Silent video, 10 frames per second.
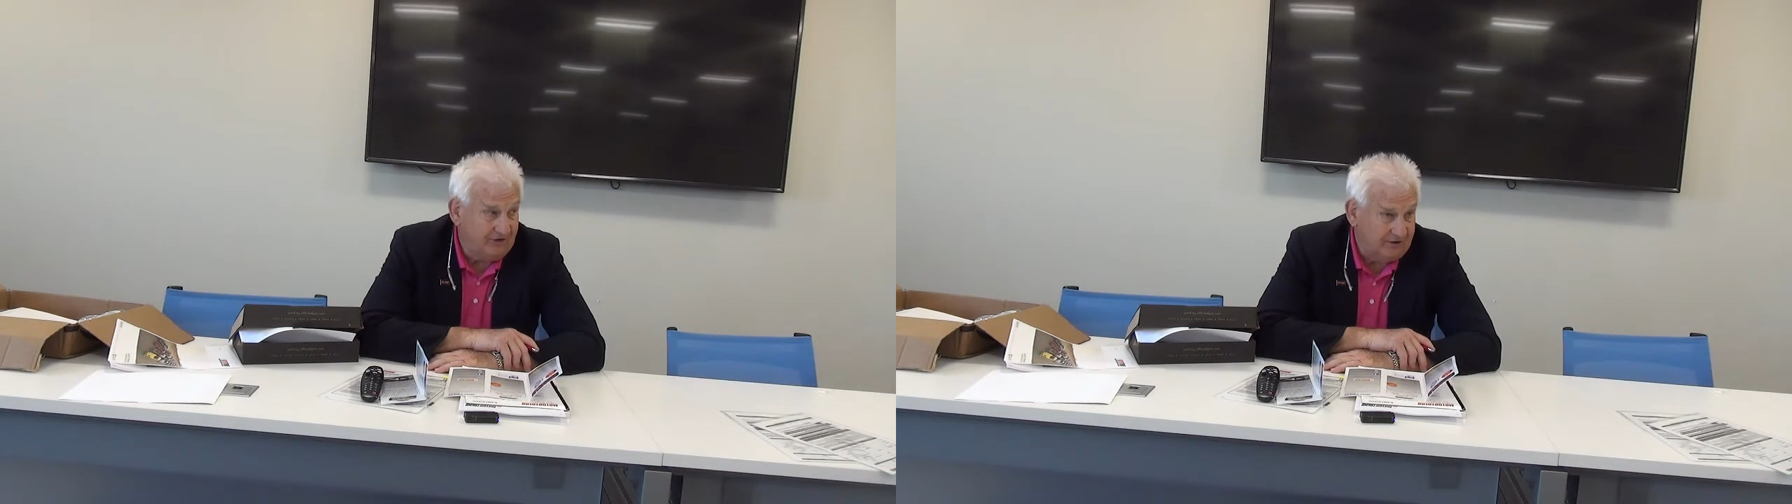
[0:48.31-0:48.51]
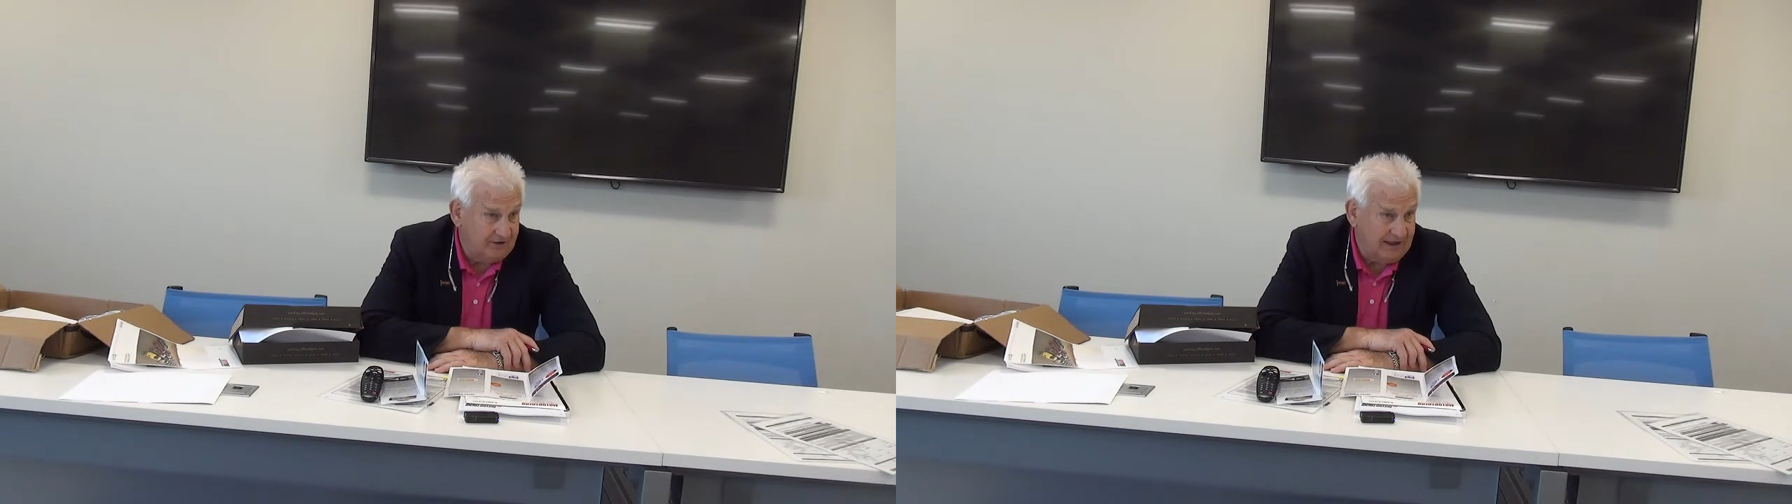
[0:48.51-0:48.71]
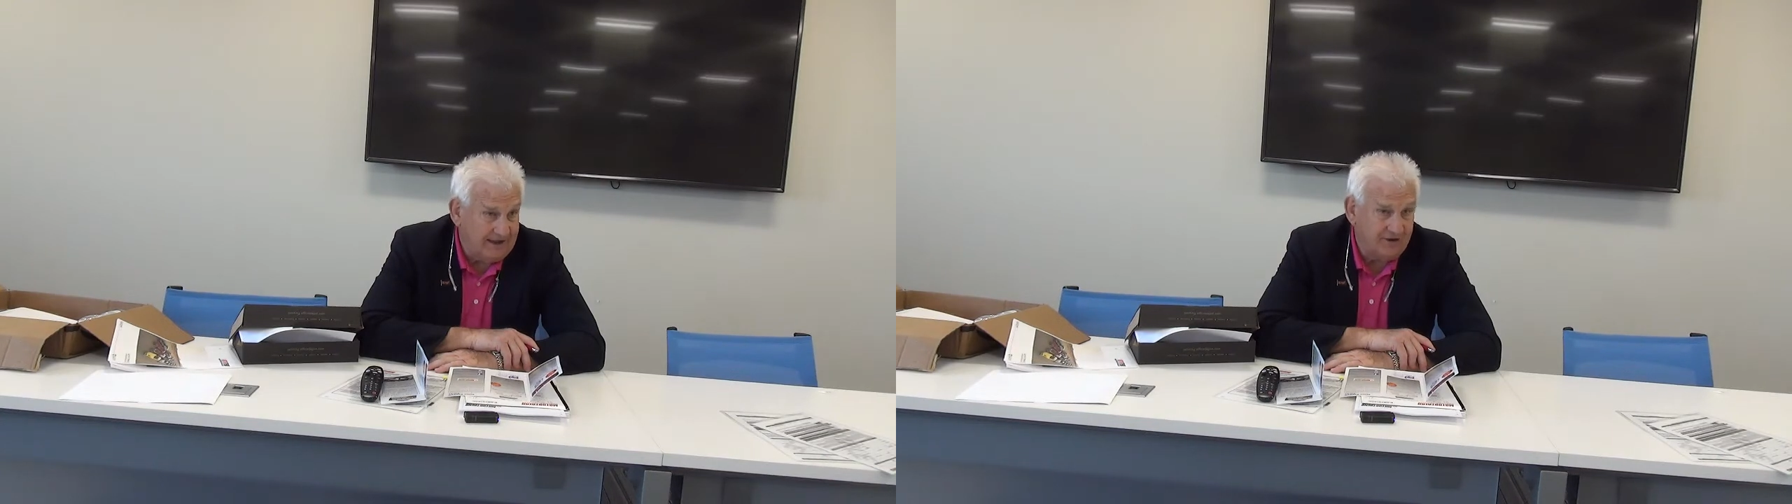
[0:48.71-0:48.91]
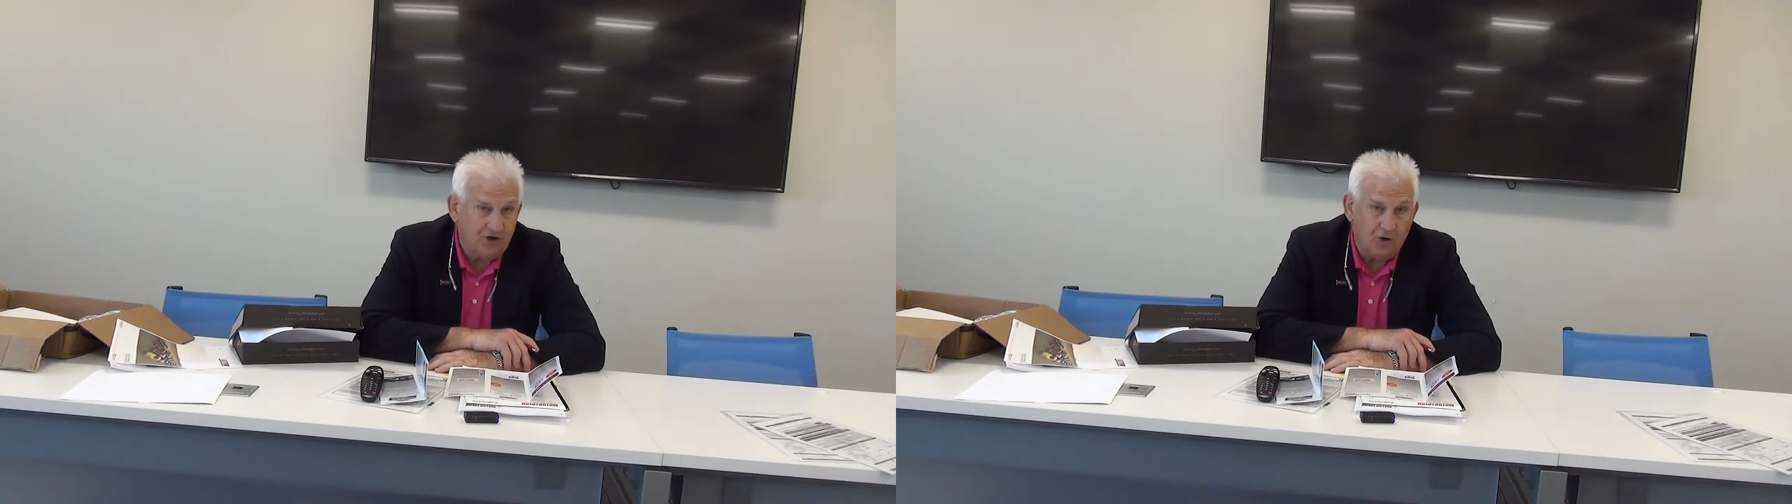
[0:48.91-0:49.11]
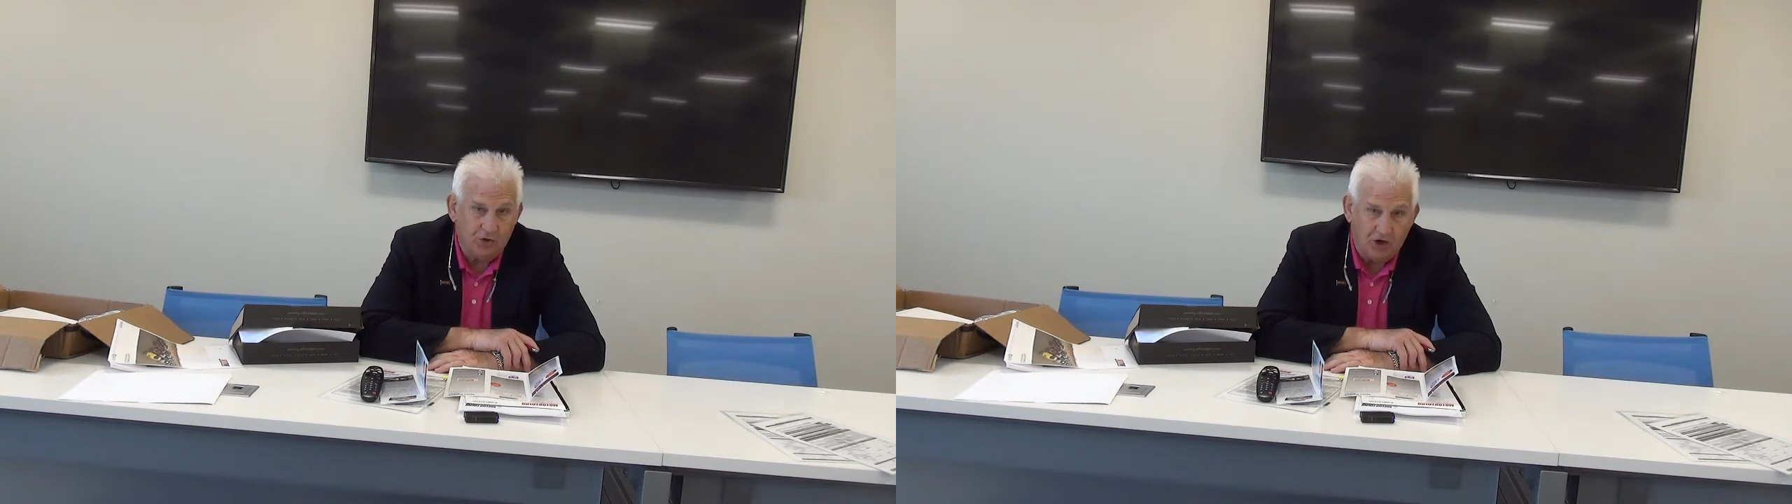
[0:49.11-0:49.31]
it at
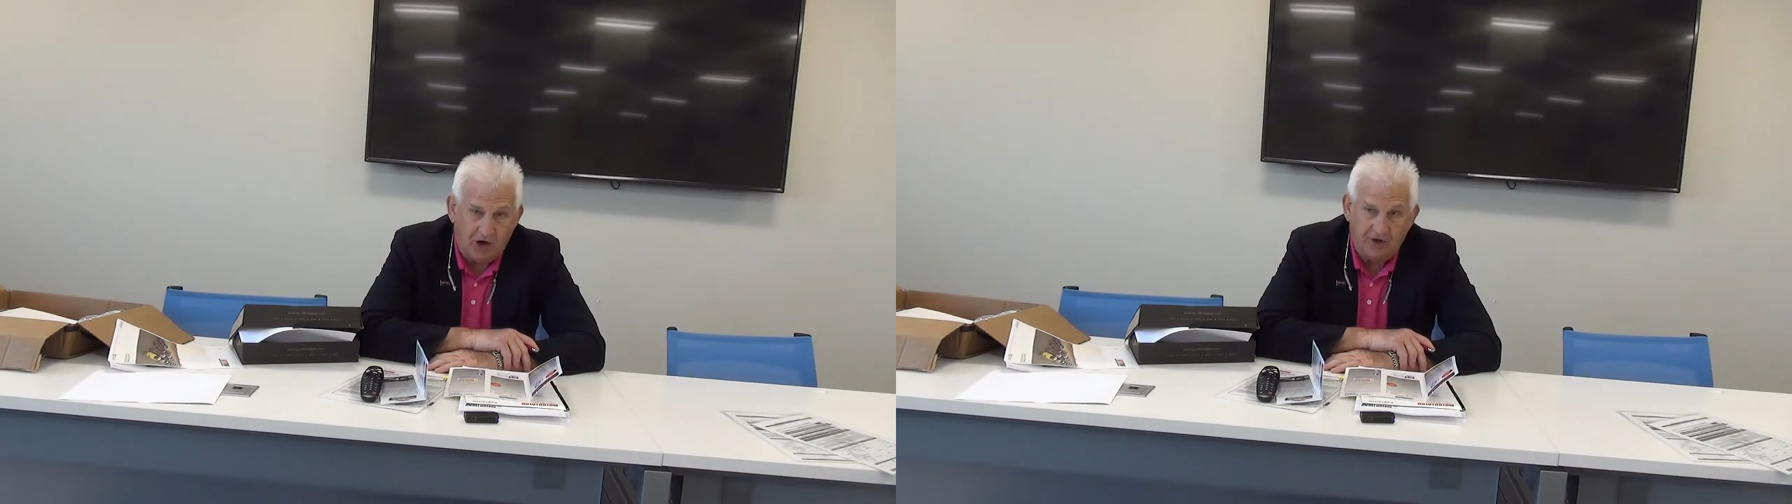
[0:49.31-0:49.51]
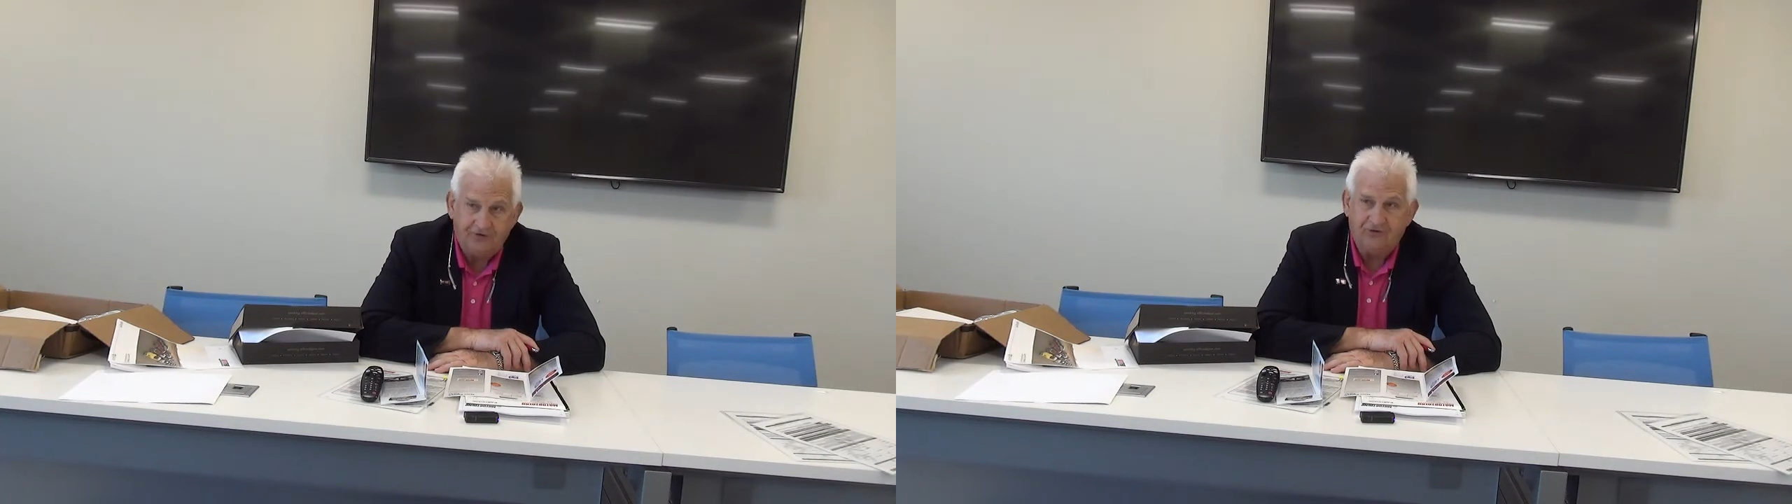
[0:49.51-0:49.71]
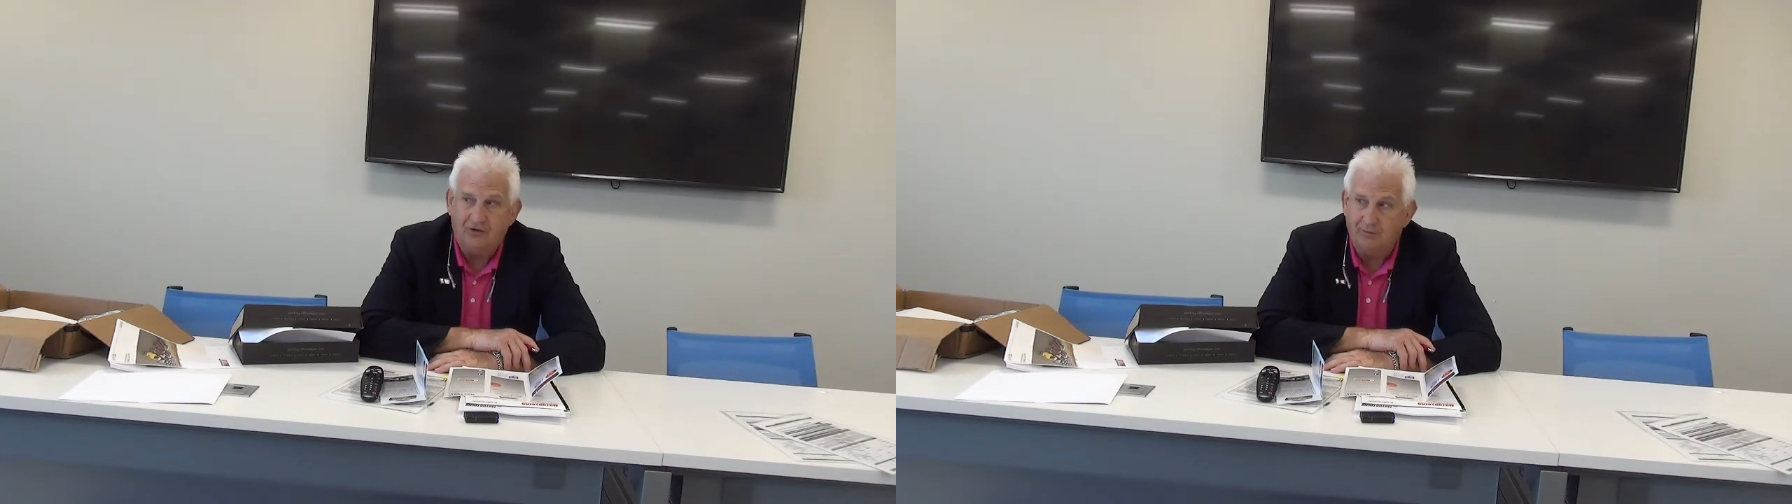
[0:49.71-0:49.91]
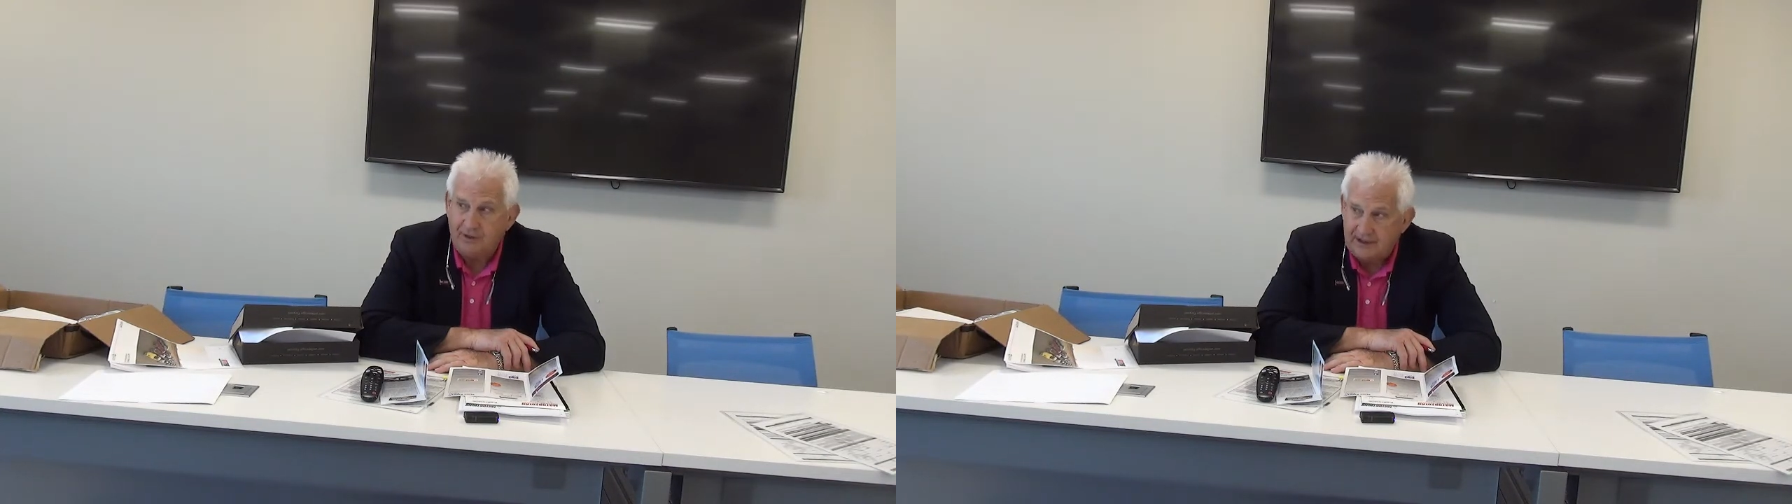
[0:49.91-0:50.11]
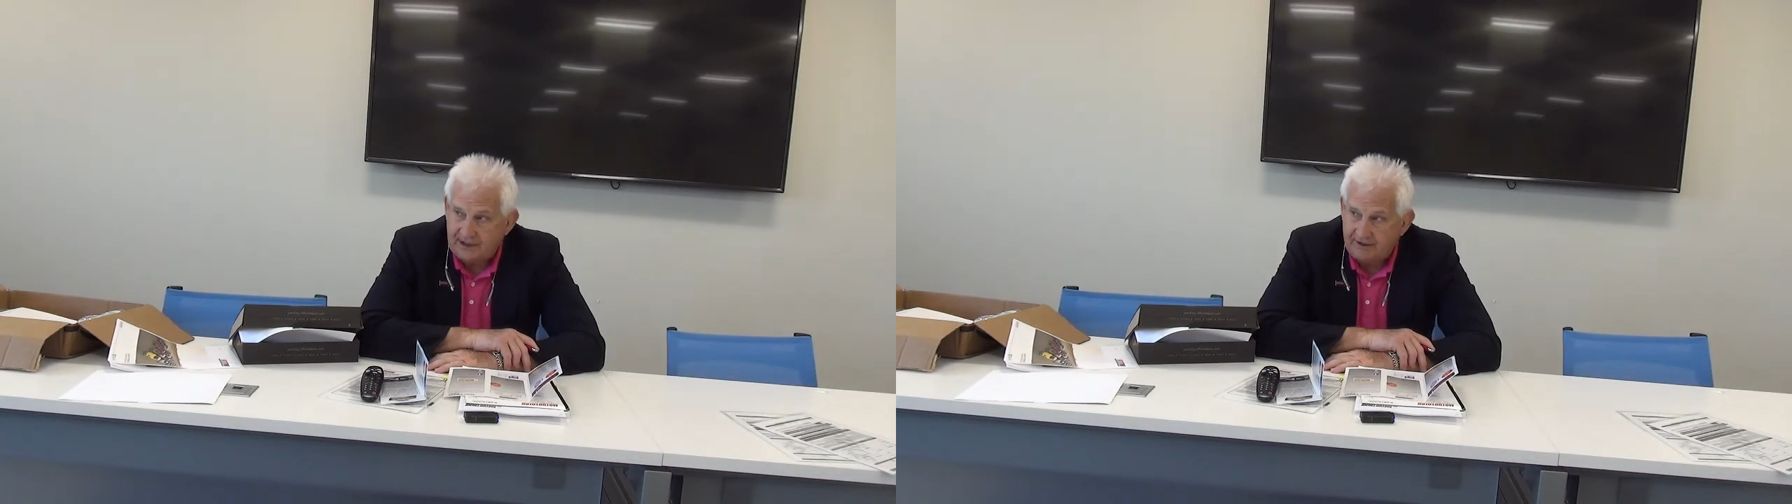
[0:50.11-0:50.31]
no cost to
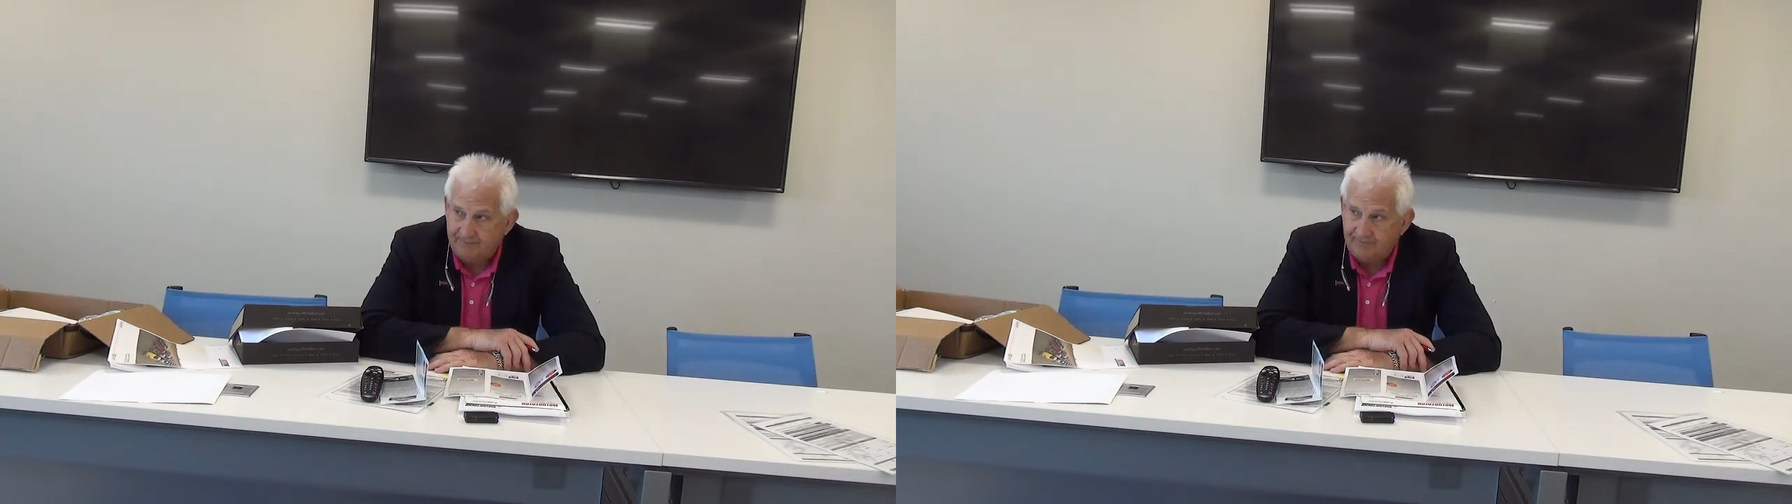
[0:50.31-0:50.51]
me